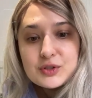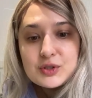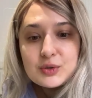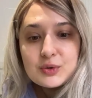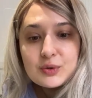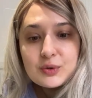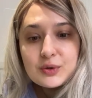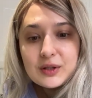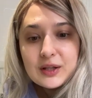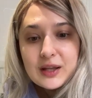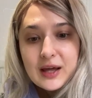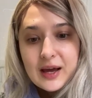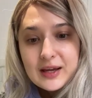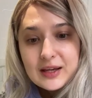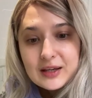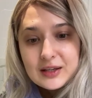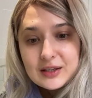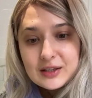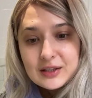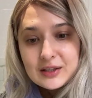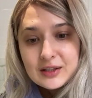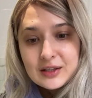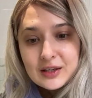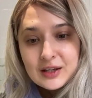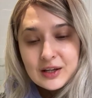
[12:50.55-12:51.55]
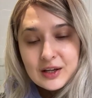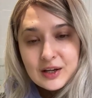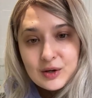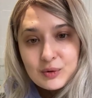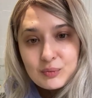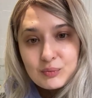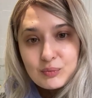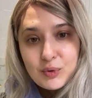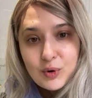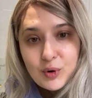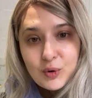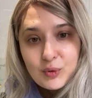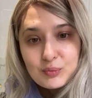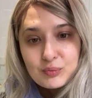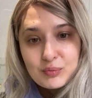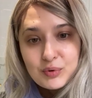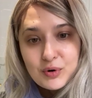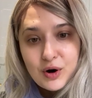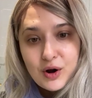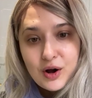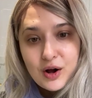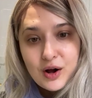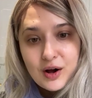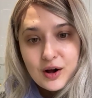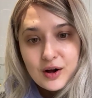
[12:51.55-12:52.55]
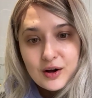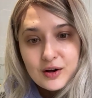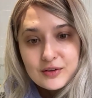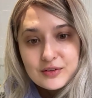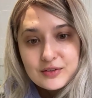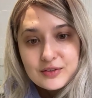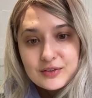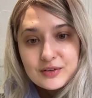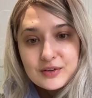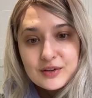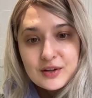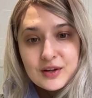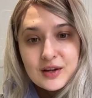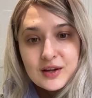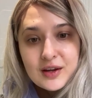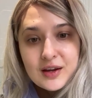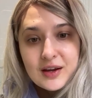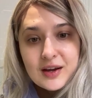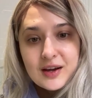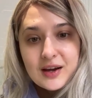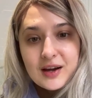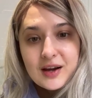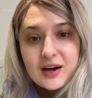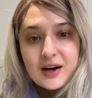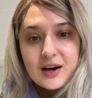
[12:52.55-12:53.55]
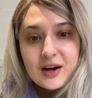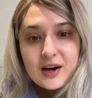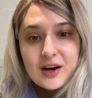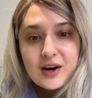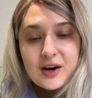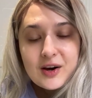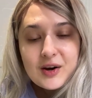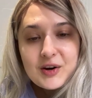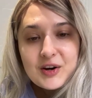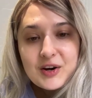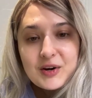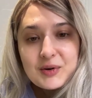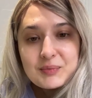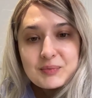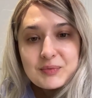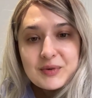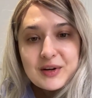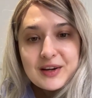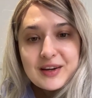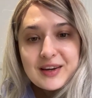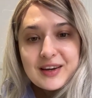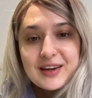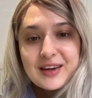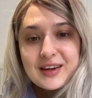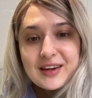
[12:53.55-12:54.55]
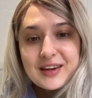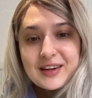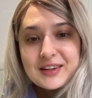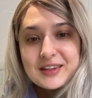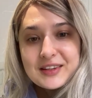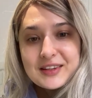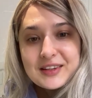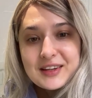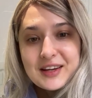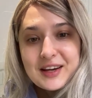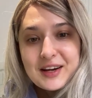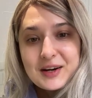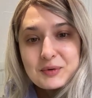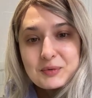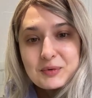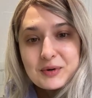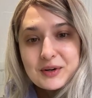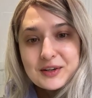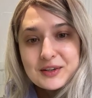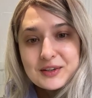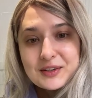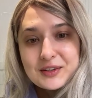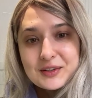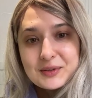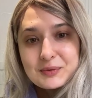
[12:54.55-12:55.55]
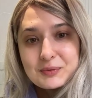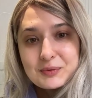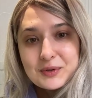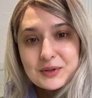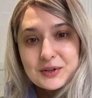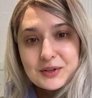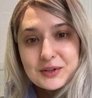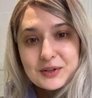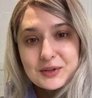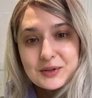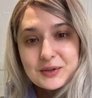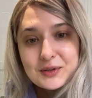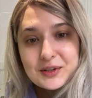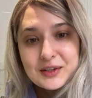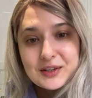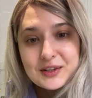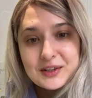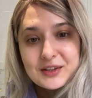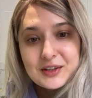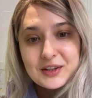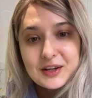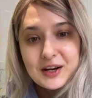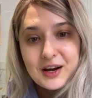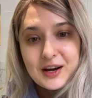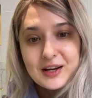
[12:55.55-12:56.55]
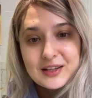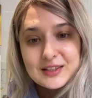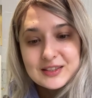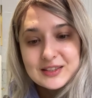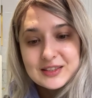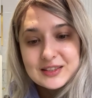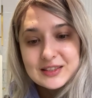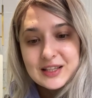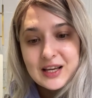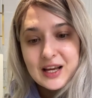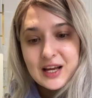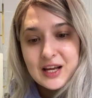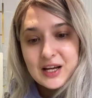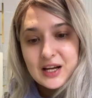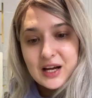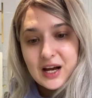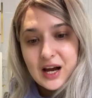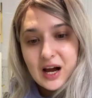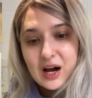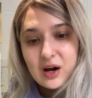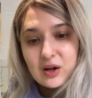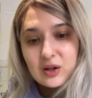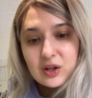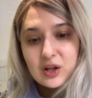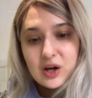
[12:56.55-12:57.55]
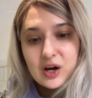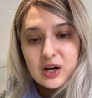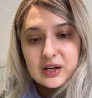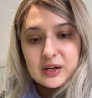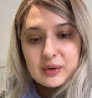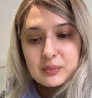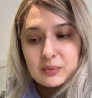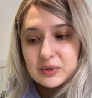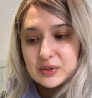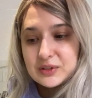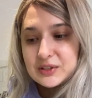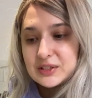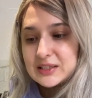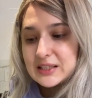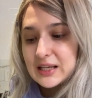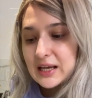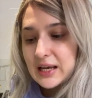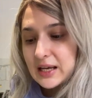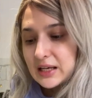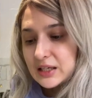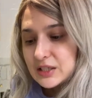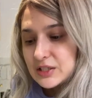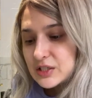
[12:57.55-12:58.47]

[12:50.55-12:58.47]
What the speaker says: Do you like bone broth? And yeah, what are your thoughts? How long it will take?